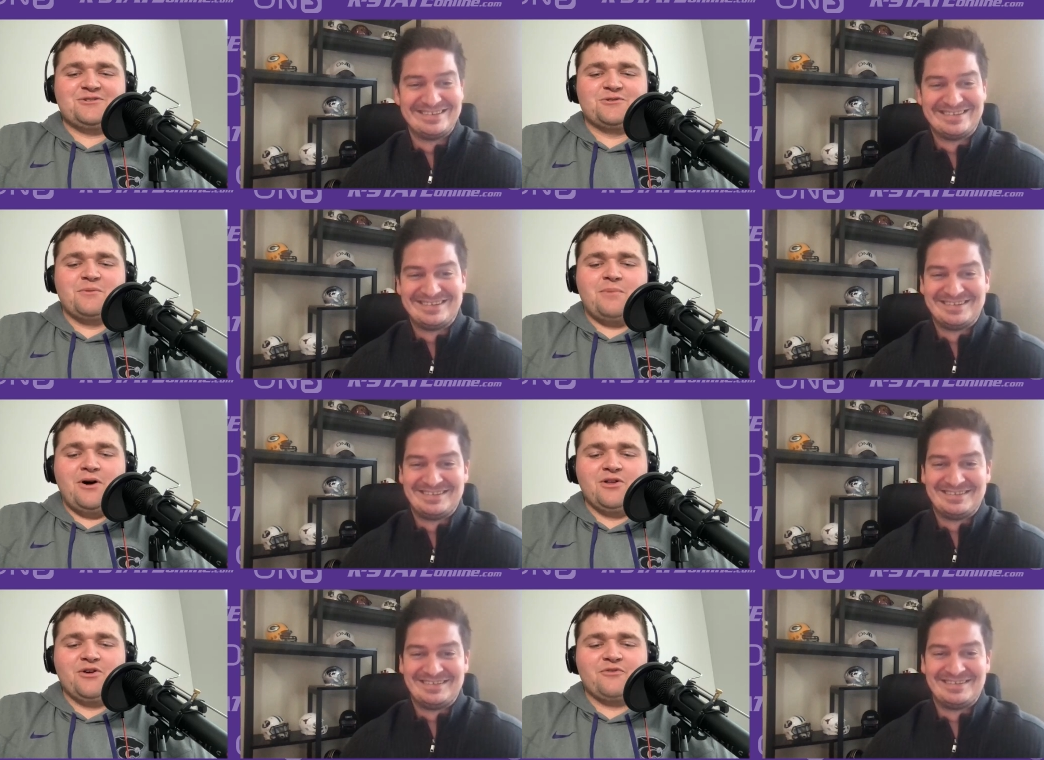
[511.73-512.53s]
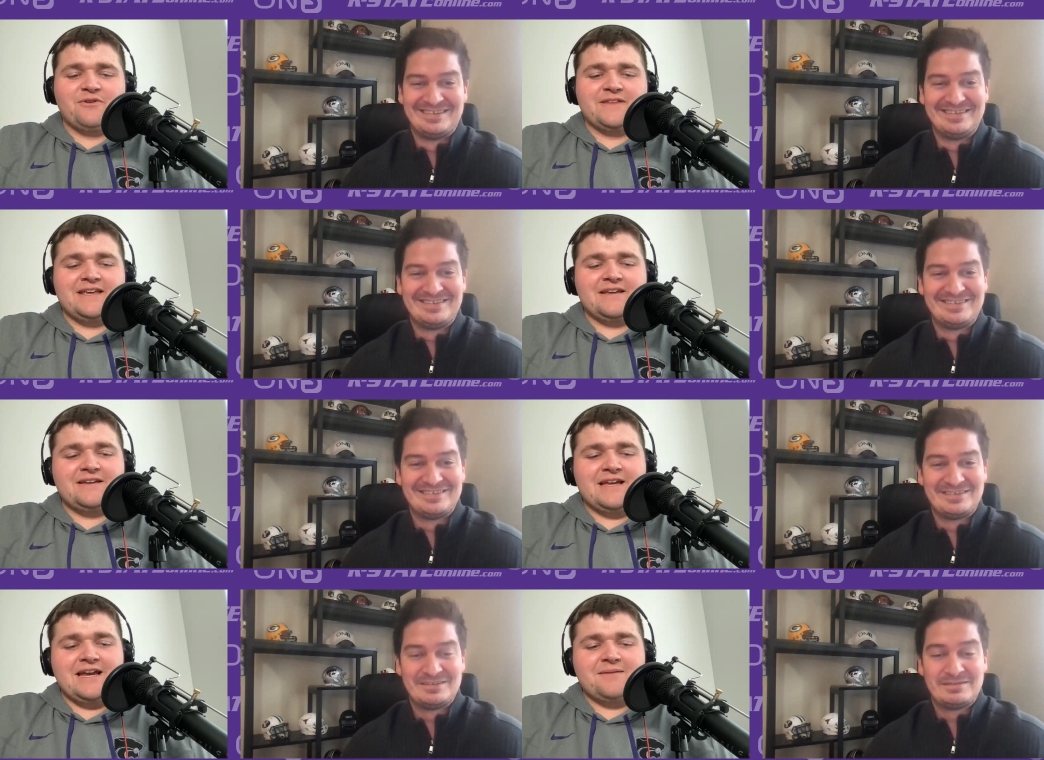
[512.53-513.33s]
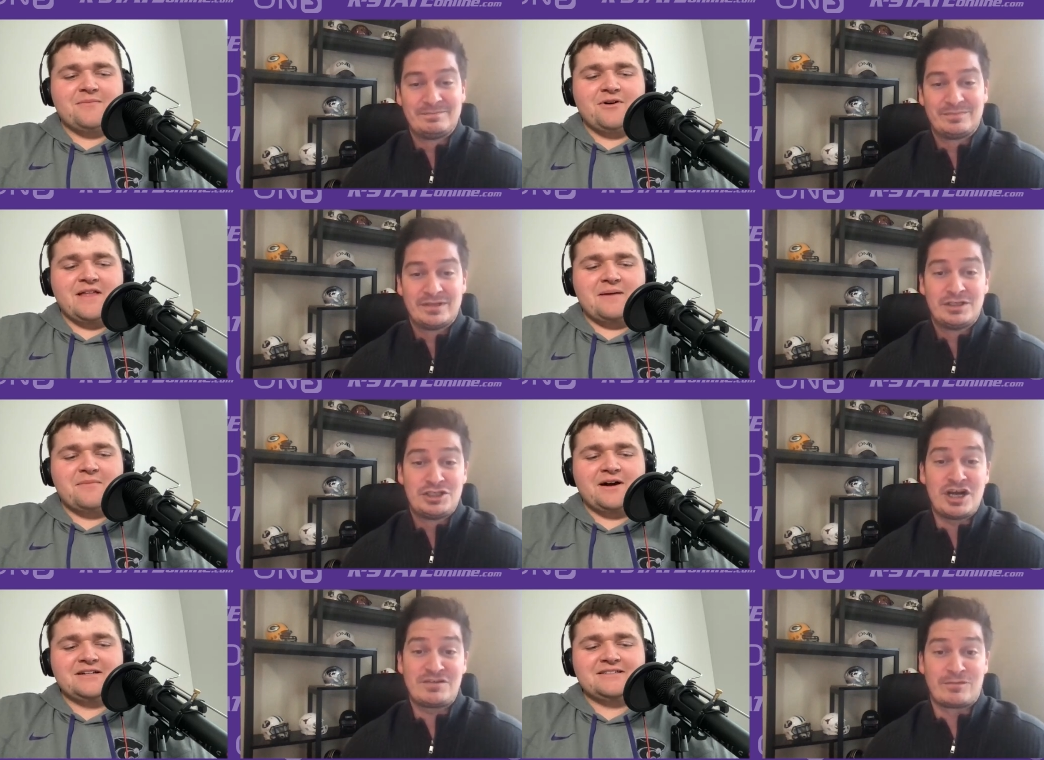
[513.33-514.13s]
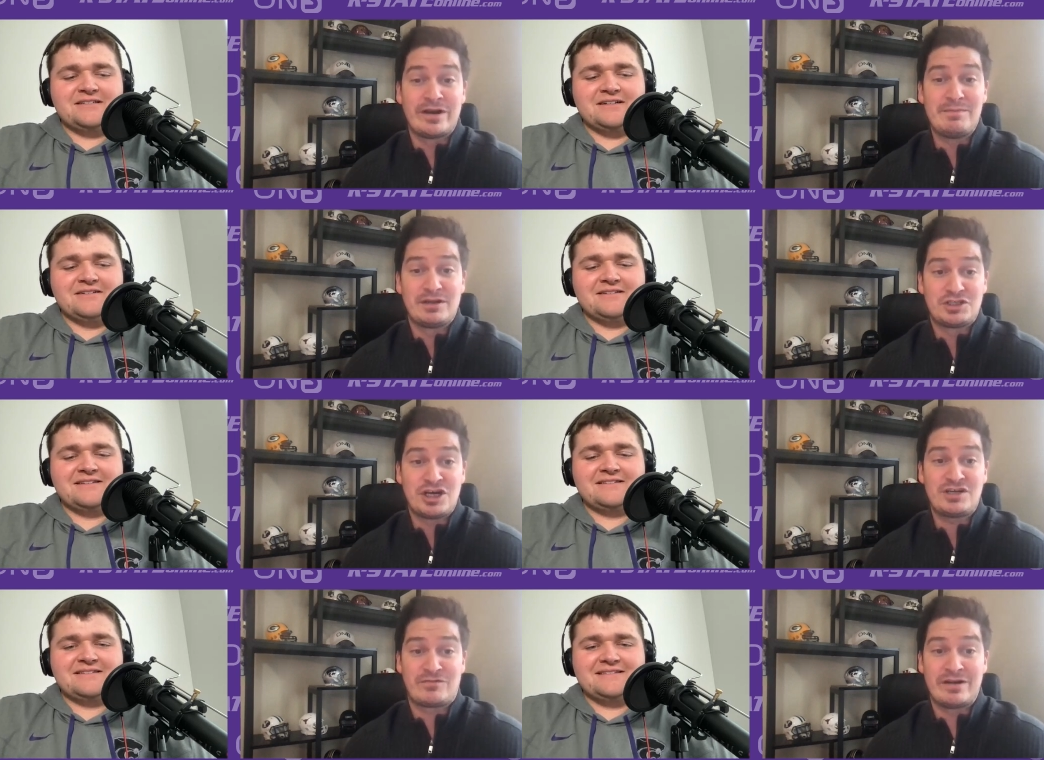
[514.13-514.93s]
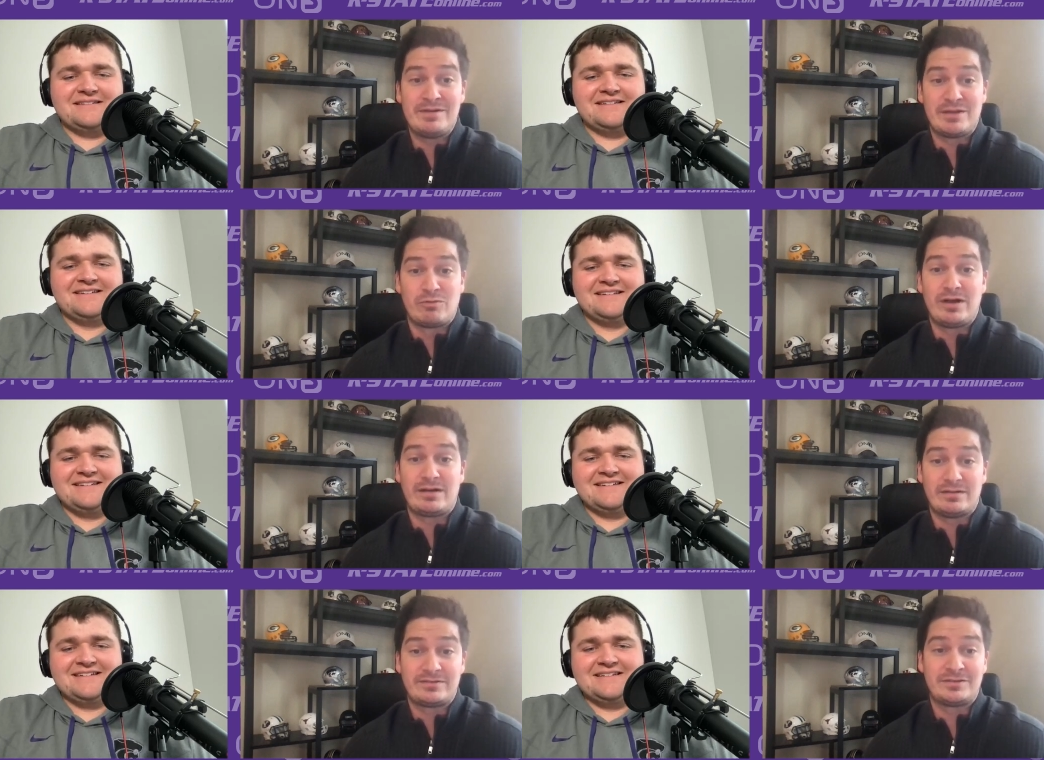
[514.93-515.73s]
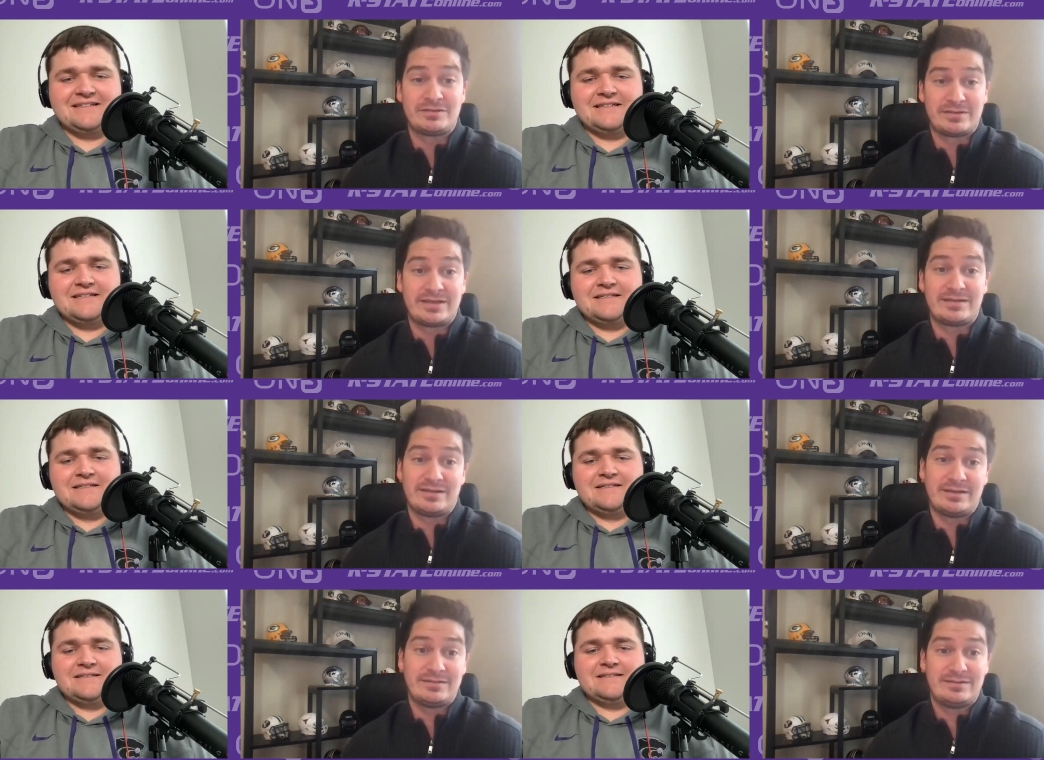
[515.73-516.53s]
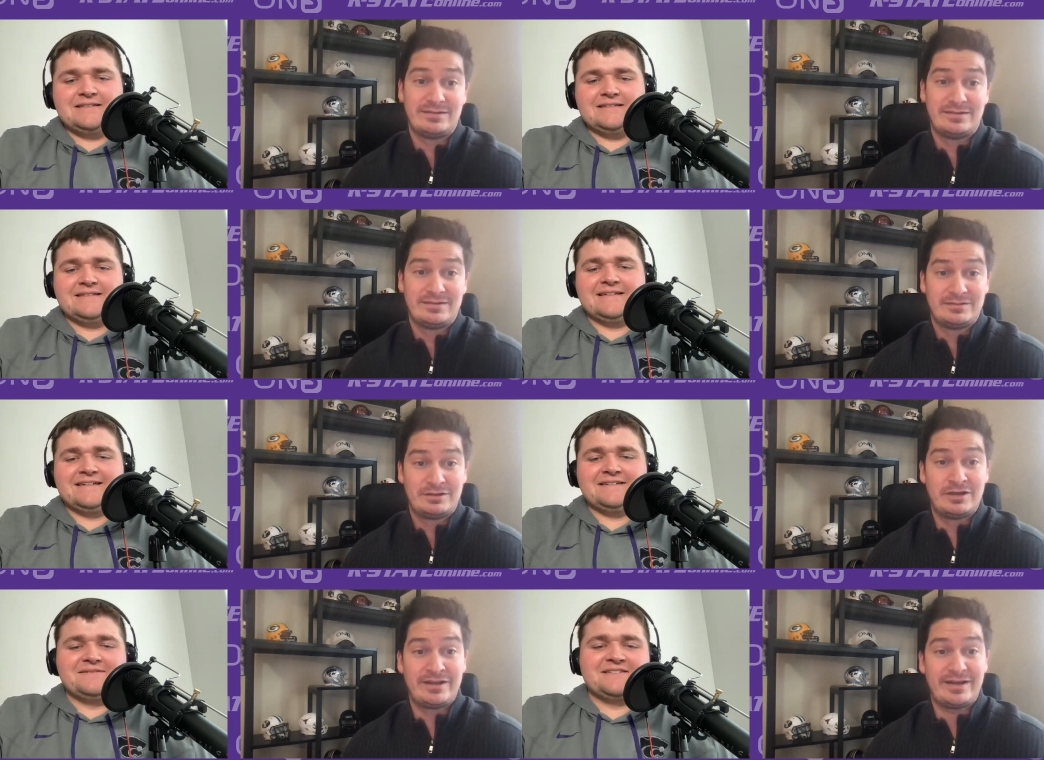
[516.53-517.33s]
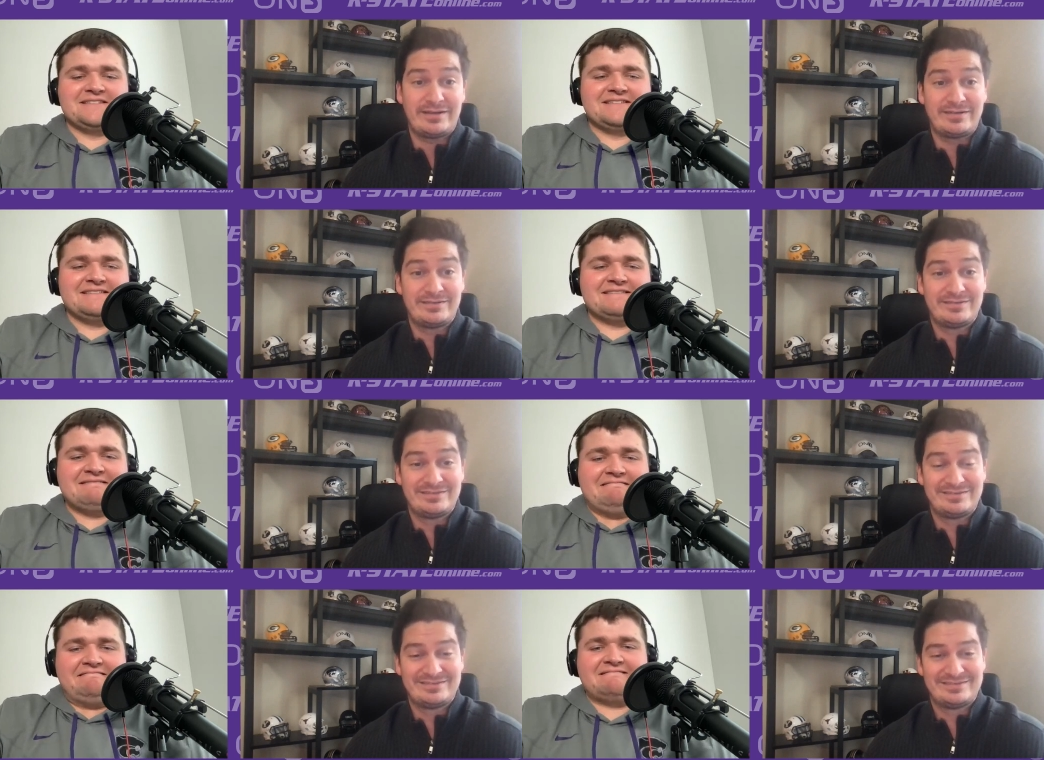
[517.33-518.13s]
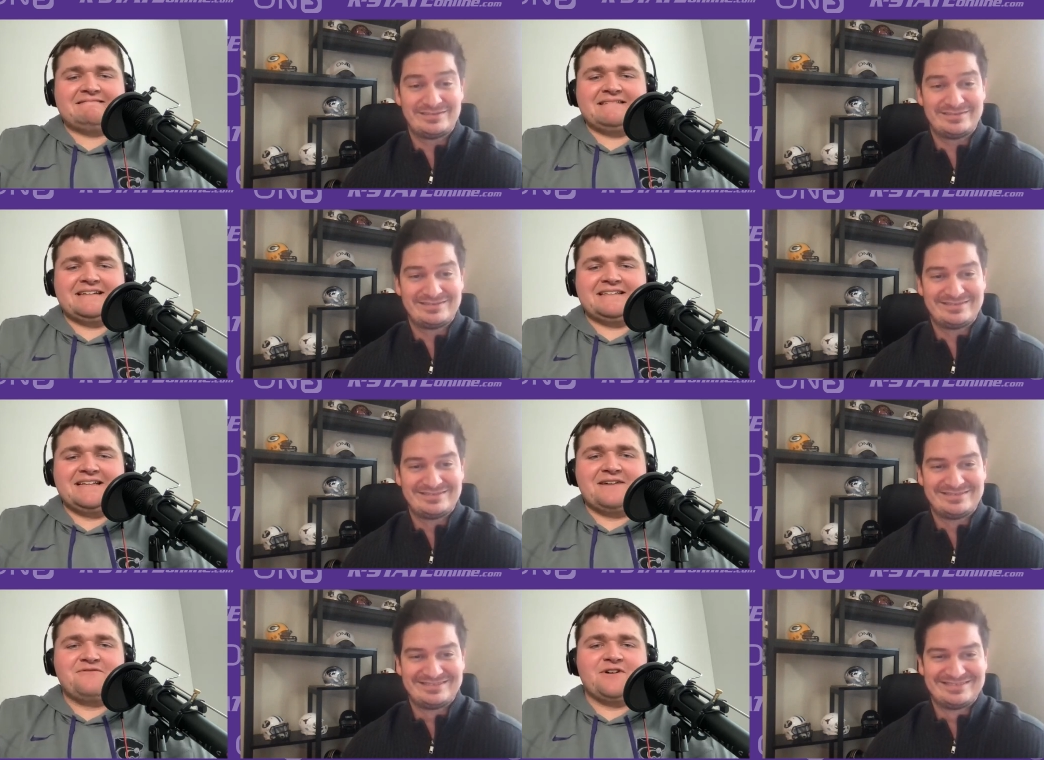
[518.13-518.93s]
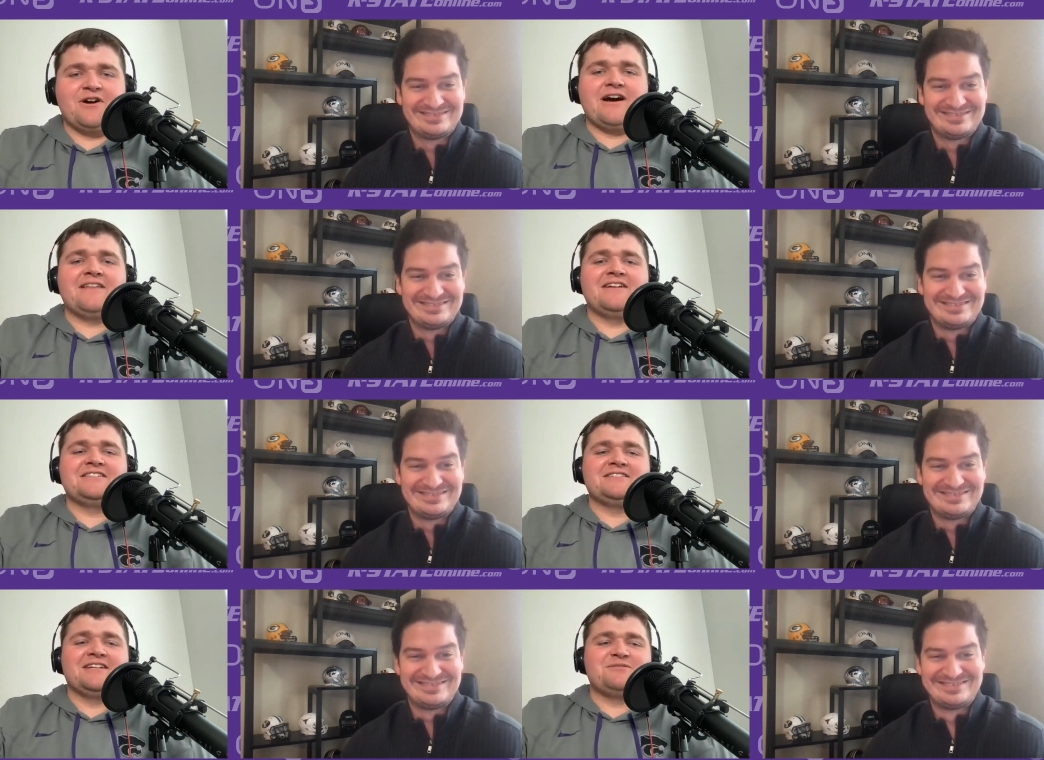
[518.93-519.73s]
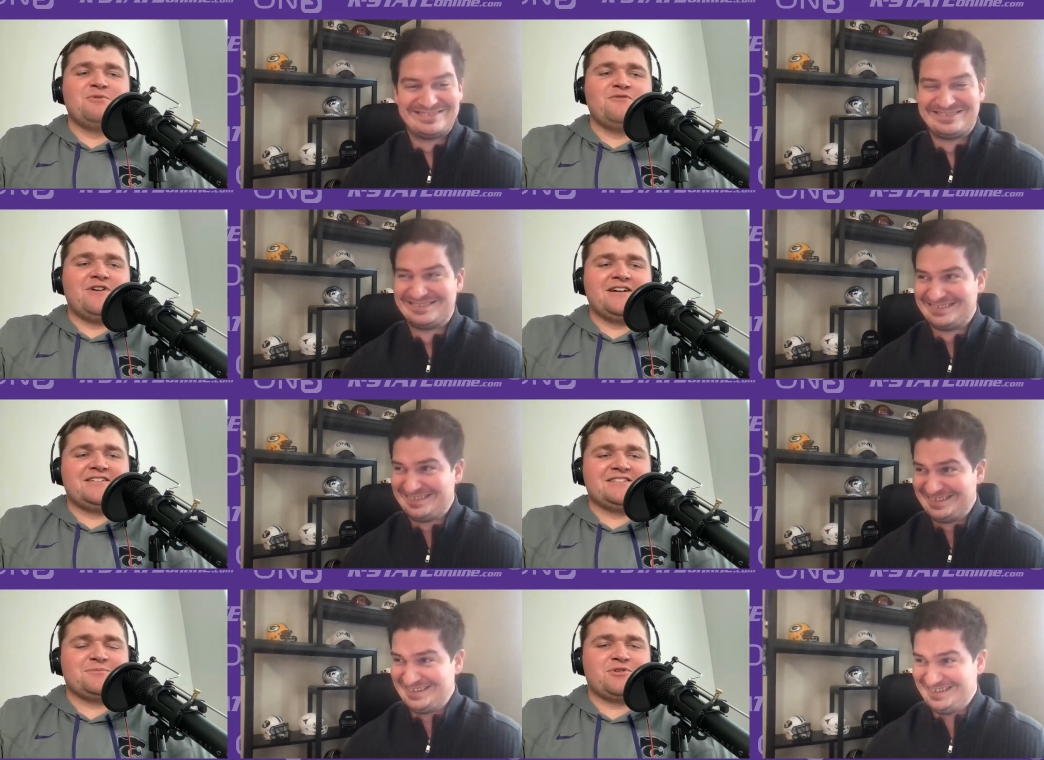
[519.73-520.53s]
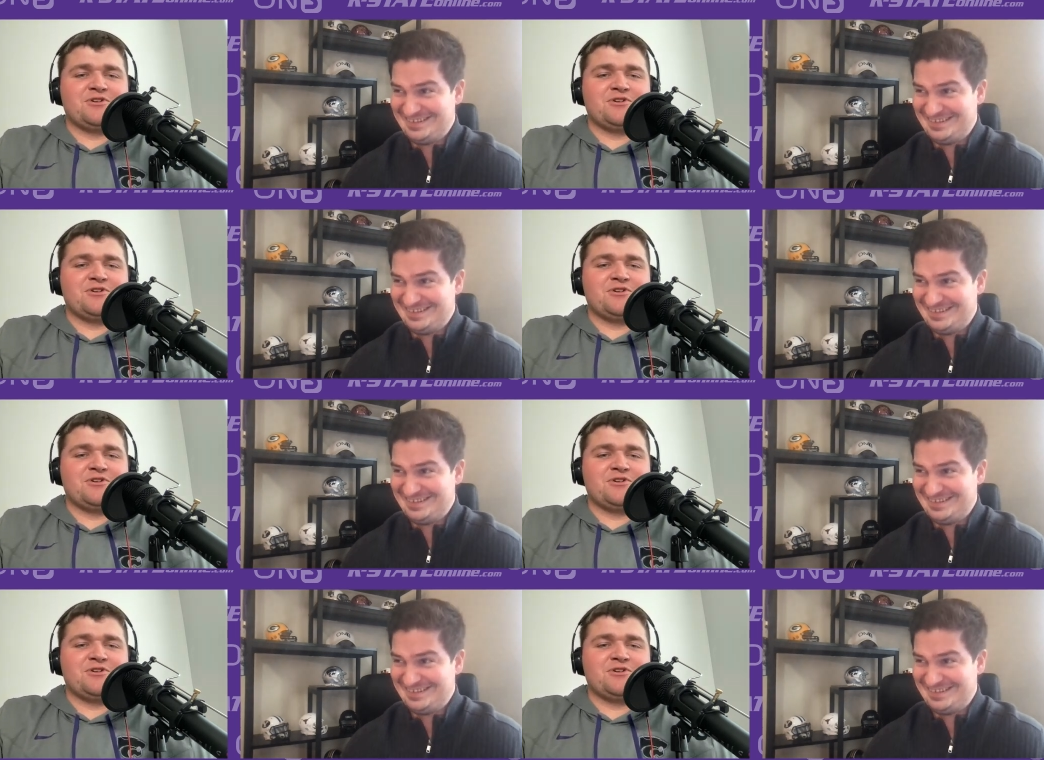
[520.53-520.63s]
Speaker 1: turn the ball over in the game all that Josh much. Freeman, you know, Josh
Speaker 2: Freeman did well too. Yeah.
Speaker 1: Yeah, good it day. wasn't hmm, not not fun. All right, let's let's move on to some